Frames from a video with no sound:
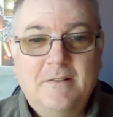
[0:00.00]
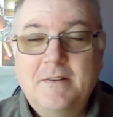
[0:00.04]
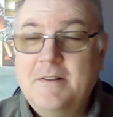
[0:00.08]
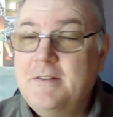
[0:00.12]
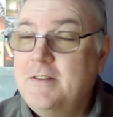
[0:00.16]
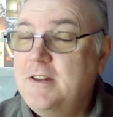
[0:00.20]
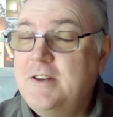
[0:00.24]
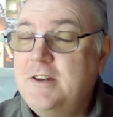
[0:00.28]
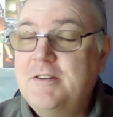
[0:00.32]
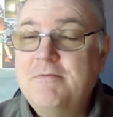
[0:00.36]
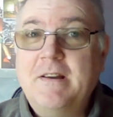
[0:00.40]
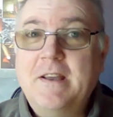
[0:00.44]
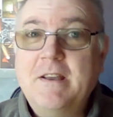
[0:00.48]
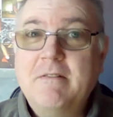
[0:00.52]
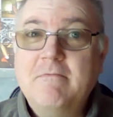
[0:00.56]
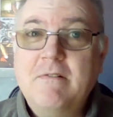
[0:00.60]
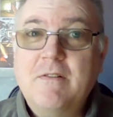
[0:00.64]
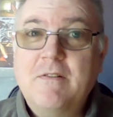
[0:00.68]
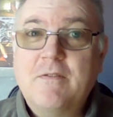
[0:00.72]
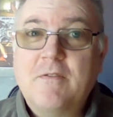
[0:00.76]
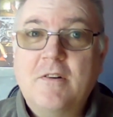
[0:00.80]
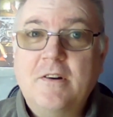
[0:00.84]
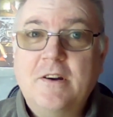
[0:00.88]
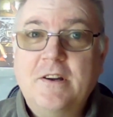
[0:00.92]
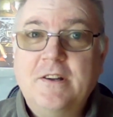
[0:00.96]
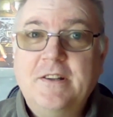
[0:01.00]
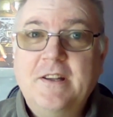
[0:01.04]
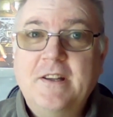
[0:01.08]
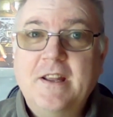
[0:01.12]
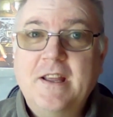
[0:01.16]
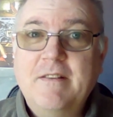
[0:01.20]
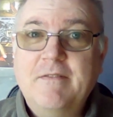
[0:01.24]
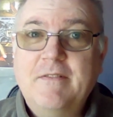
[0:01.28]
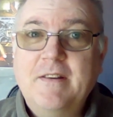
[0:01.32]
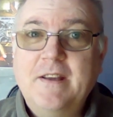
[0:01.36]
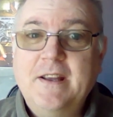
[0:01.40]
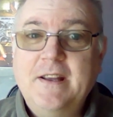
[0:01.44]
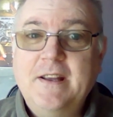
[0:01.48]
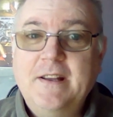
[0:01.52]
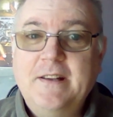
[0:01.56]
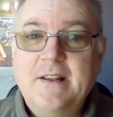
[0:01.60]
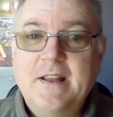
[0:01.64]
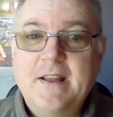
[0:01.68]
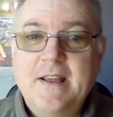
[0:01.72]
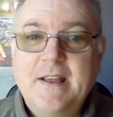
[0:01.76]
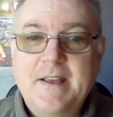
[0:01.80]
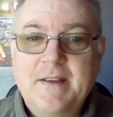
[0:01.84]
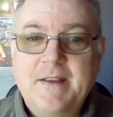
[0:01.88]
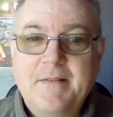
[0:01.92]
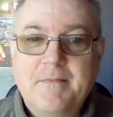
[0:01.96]
This week, we've got a
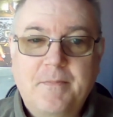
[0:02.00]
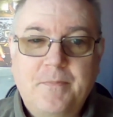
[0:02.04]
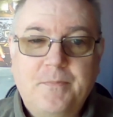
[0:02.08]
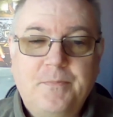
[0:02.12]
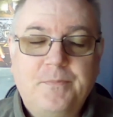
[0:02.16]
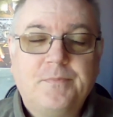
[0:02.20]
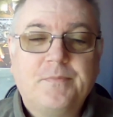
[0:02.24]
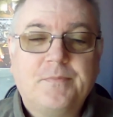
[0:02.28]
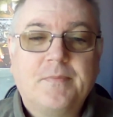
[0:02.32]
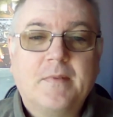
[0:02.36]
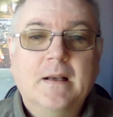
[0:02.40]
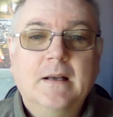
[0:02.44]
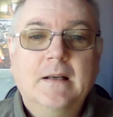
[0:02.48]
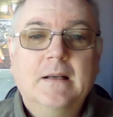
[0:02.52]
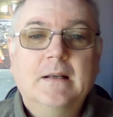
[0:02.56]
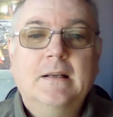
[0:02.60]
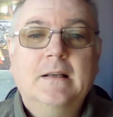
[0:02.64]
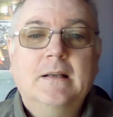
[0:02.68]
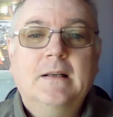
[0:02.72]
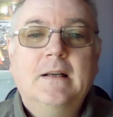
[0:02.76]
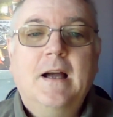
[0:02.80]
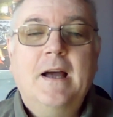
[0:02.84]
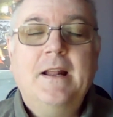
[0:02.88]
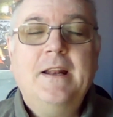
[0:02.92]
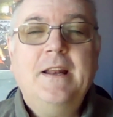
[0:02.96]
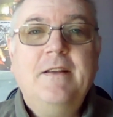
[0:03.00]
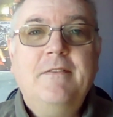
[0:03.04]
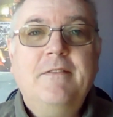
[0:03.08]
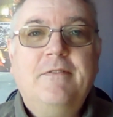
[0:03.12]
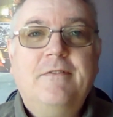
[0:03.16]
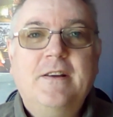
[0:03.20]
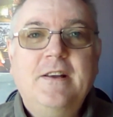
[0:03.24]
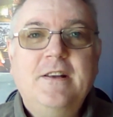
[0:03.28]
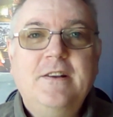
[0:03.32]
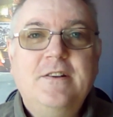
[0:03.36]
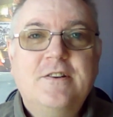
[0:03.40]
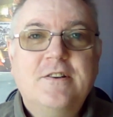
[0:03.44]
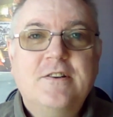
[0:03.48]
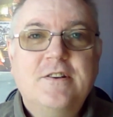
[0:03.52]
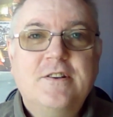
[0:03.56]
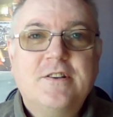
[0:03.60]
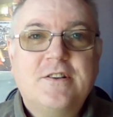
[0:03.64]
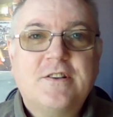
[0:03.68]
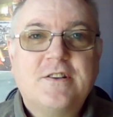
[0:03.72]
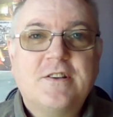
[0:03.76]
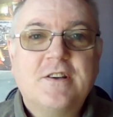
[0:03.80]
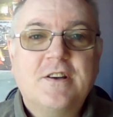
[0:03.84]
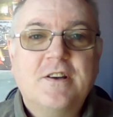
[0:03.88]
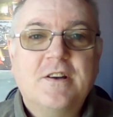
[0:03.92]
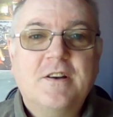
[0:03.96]
DVD. And it
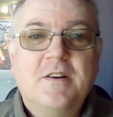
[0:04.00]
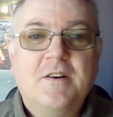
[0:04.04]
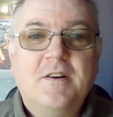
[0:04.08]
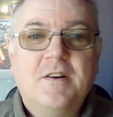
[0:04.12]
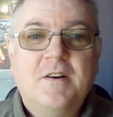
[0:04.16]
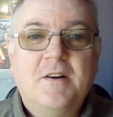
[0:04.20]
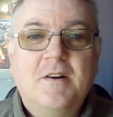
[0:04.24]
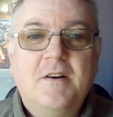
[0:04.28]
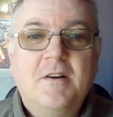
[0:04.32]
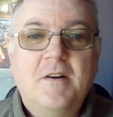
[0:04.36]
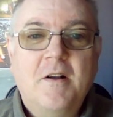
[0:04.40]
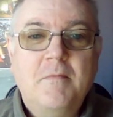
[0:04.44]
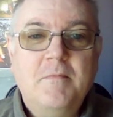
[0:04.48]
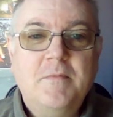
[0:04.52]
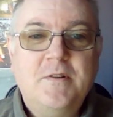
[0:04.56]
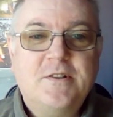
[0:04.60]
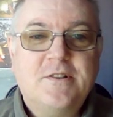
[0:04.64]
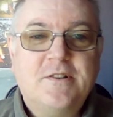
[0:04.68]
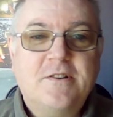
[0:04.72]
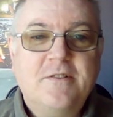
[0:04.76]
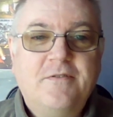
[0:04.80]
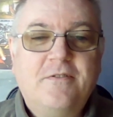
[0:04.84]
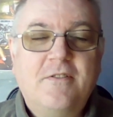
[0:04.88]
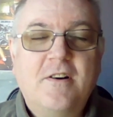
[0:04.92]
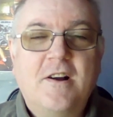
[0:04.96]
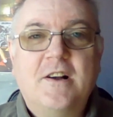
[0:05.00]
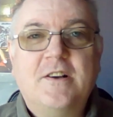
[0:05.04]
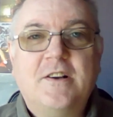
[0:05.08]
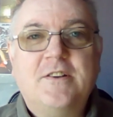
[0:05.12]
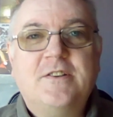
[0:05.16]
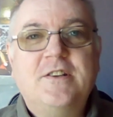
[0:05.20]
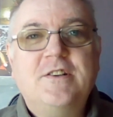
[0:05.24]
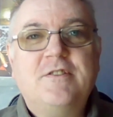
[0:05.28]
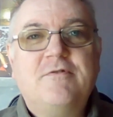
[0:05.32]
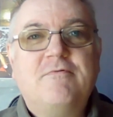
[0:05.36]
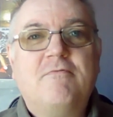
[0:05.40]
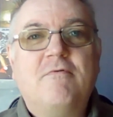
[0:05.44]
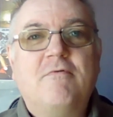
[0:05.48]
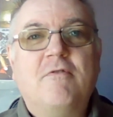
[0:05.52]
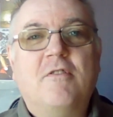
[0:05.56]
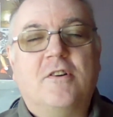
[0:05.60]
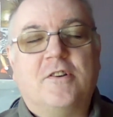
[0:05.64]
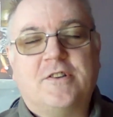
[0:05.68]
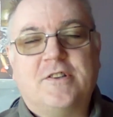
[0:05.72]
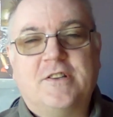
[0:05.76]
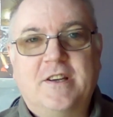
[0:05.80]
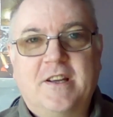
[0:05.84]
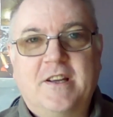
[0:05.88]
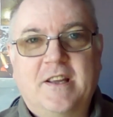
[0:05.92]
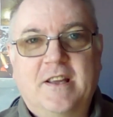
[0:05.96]
features Mr. Francis
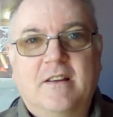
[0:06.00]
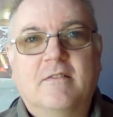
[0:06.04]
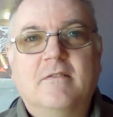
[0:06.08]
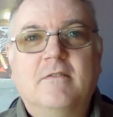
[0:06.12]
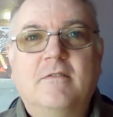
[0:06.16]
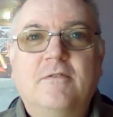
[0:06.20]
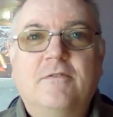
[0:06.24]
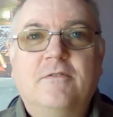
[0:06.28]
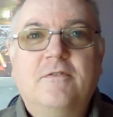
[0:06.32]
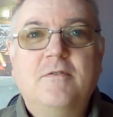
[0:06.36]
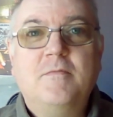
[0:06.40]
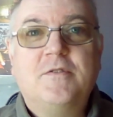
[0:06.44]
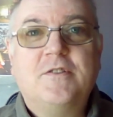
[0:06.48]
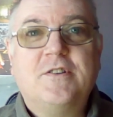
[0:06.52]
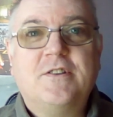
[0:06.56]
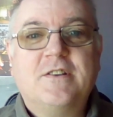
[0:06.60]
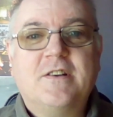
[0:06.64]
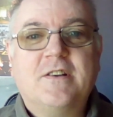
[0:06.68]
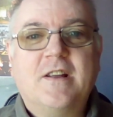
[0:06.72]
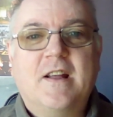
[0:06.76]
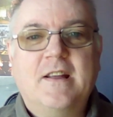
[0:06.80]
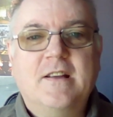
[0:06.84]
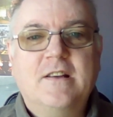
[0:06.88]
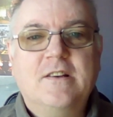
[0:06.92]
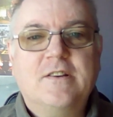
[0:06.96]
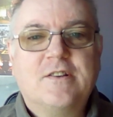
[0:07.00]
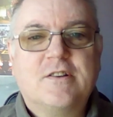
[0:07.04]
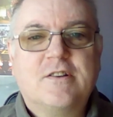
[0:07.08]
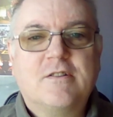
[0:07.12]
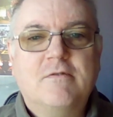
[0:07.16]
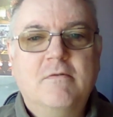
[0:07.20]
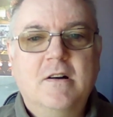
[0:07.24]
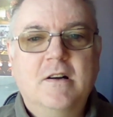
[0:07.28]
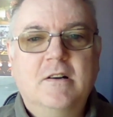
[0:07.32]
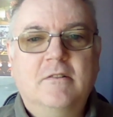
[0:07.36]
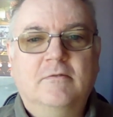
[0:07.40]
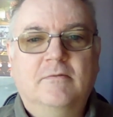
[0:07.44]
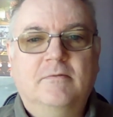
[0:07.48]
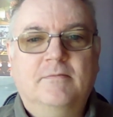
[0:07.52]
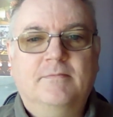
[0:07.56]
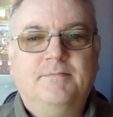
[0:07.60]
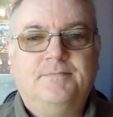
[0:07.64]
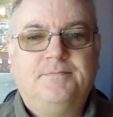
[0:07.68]
Rossi from Status Quo.